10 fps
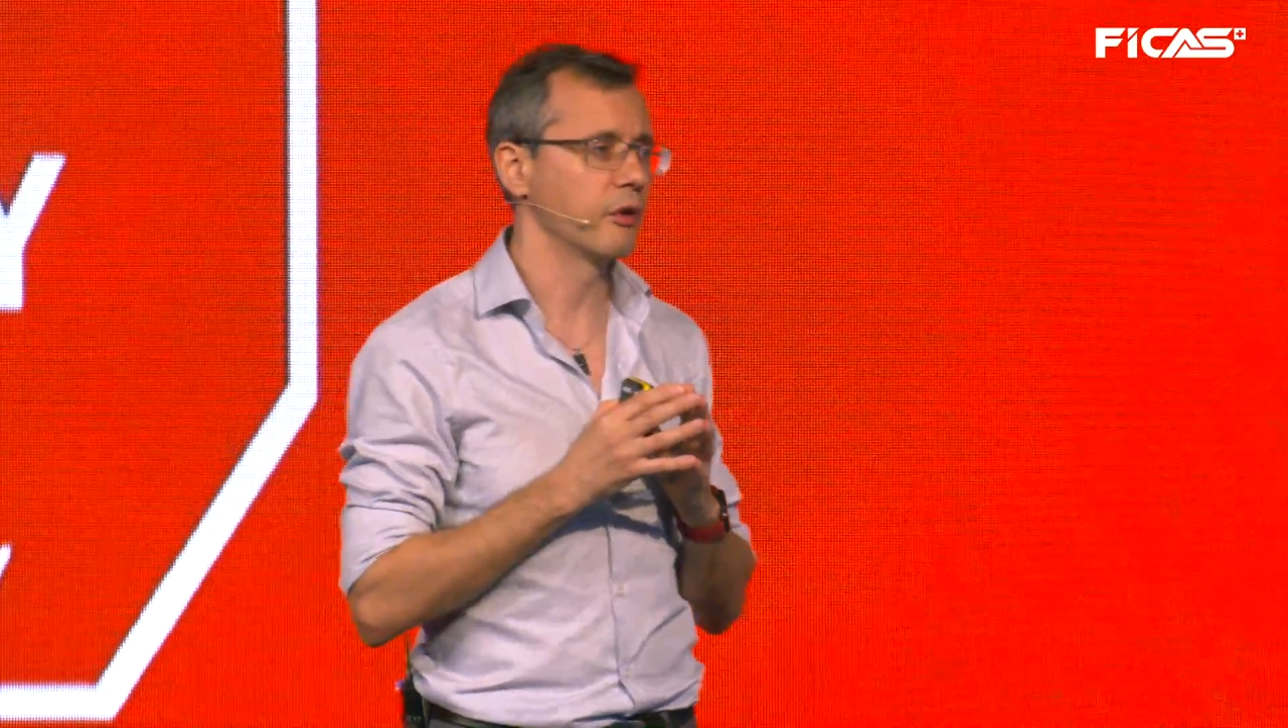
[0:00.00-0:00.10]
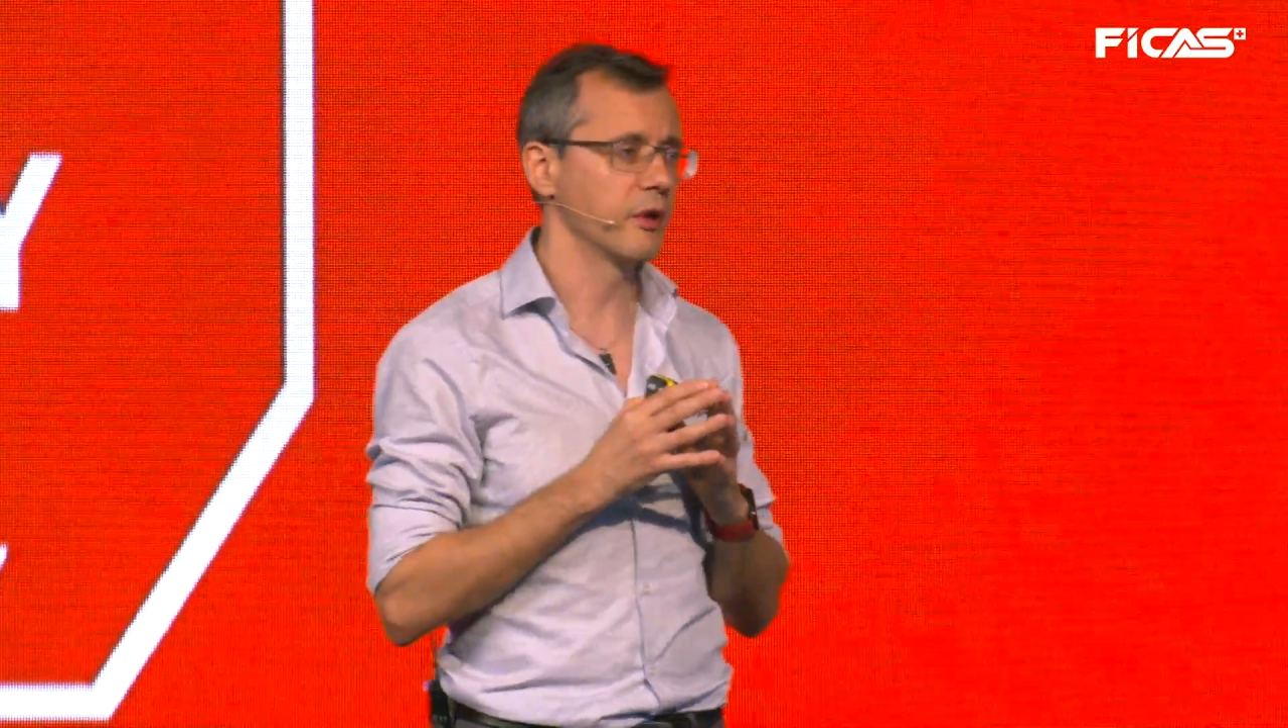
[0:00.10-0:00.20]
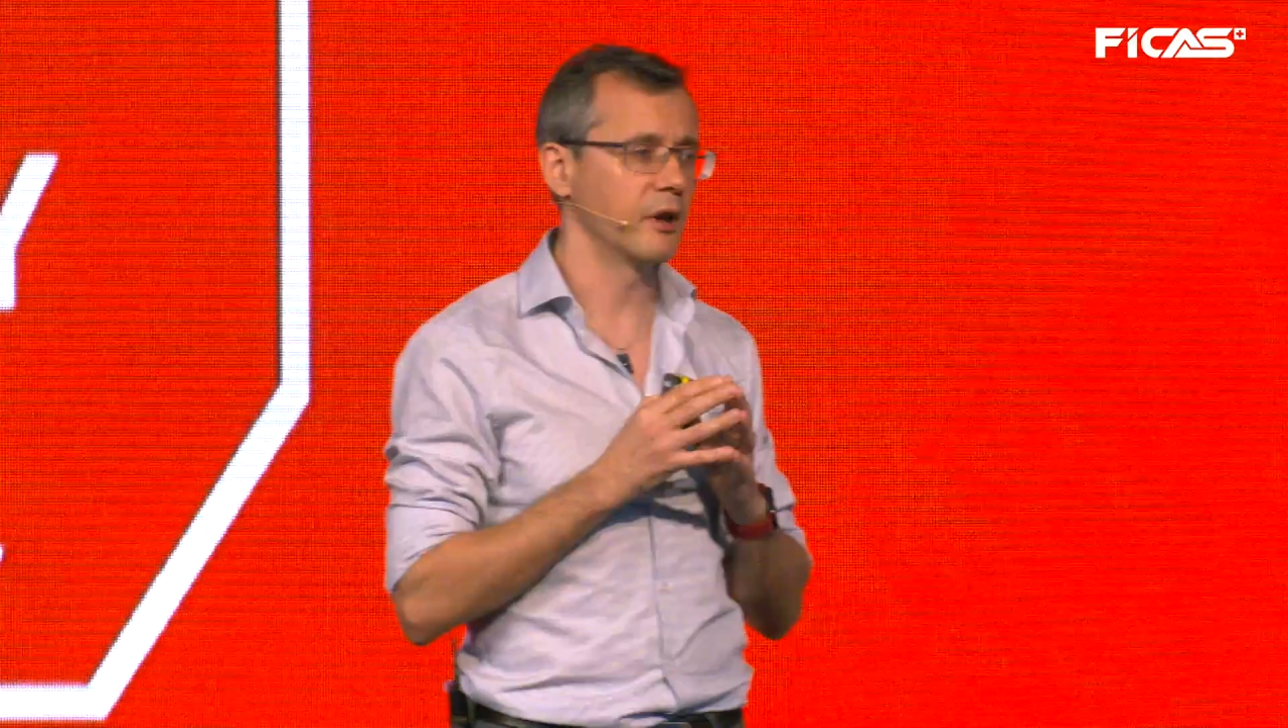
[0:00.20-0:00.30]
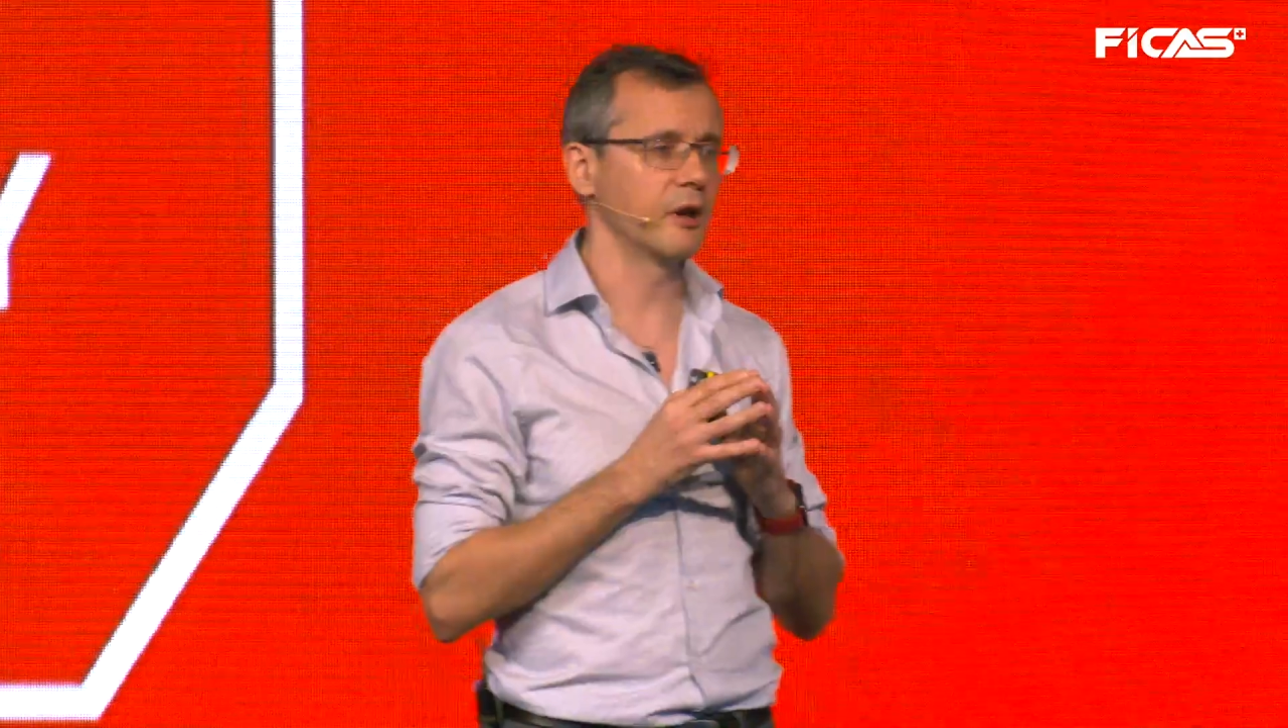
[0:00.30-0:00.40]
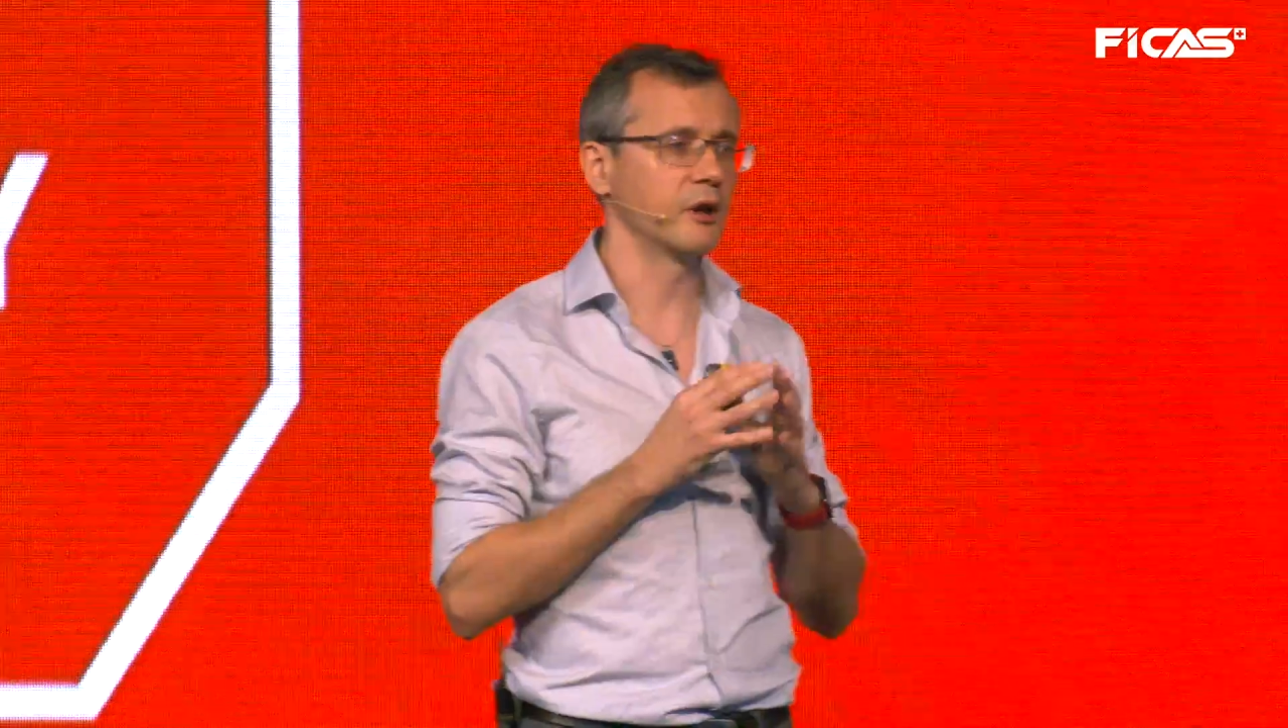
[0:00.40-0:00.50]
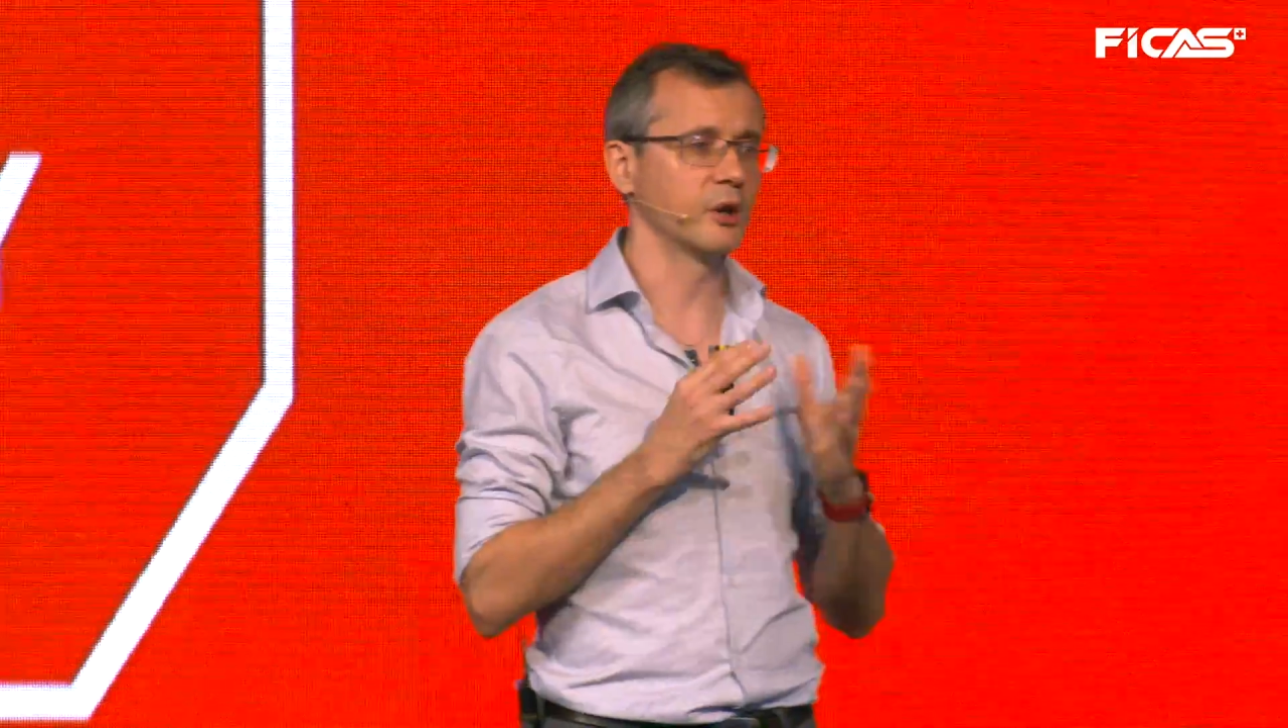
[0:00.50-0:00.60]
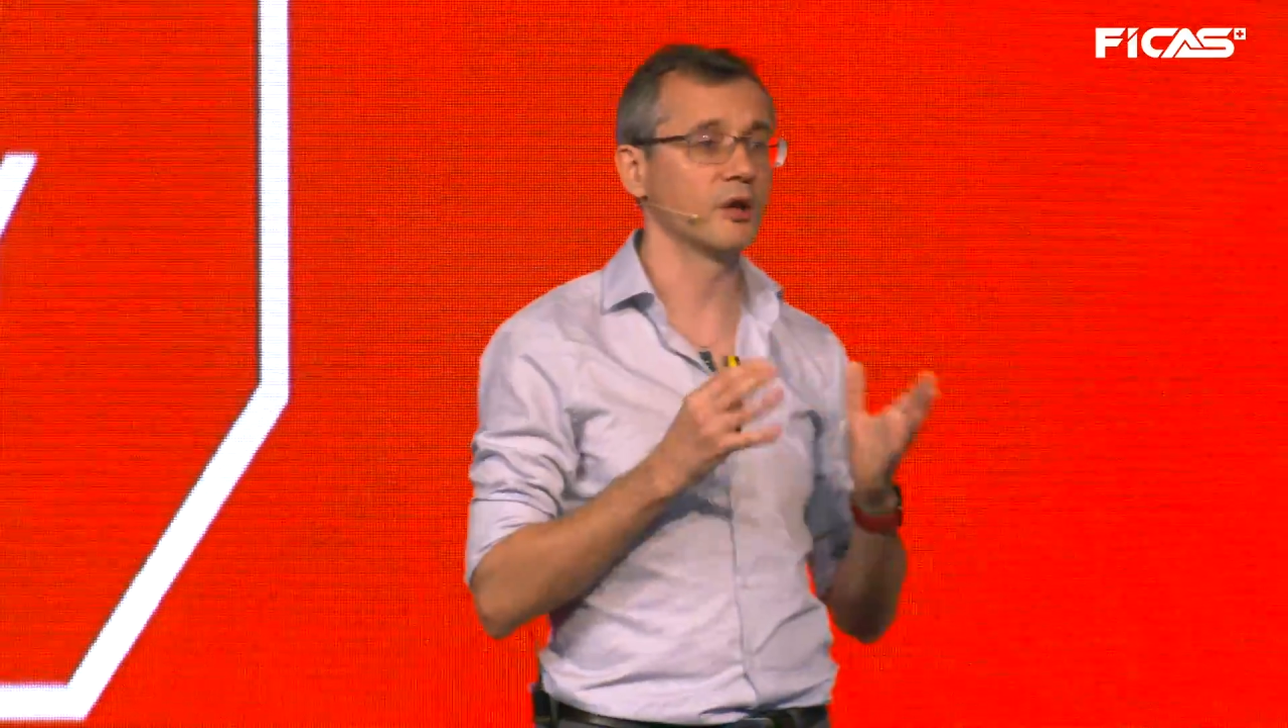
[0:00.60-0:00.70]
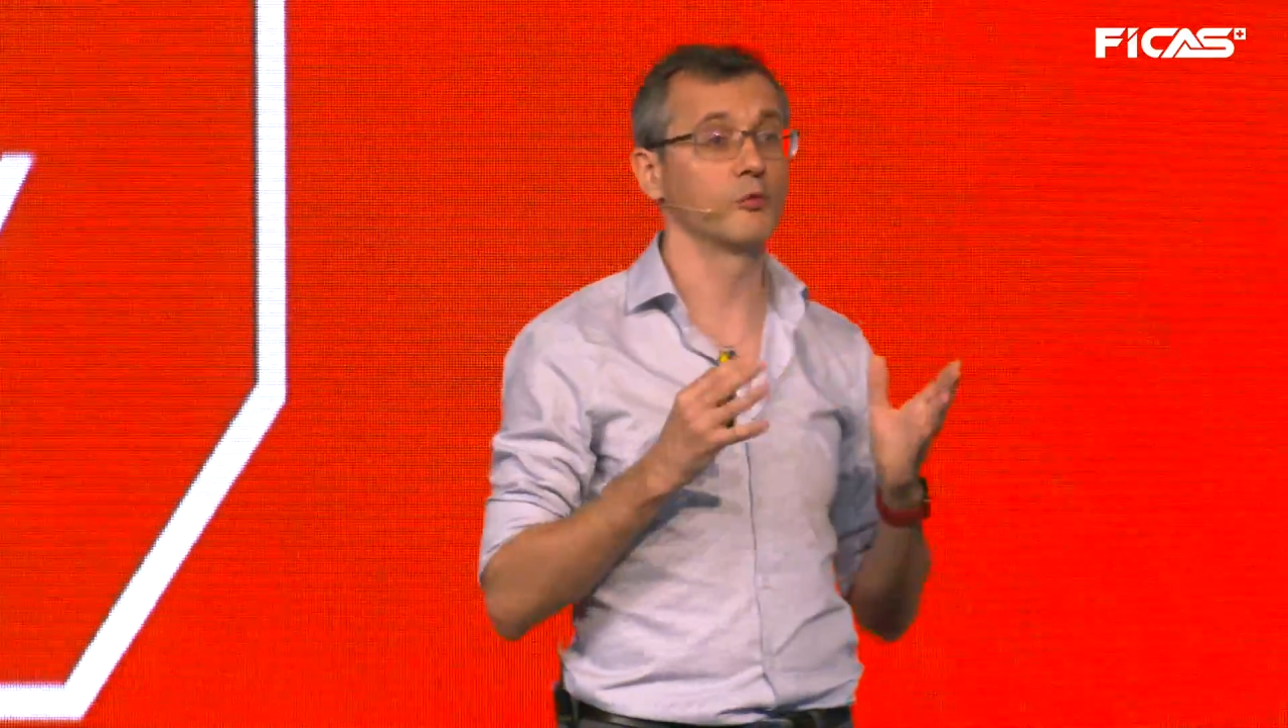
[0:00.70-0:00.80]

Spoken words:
the real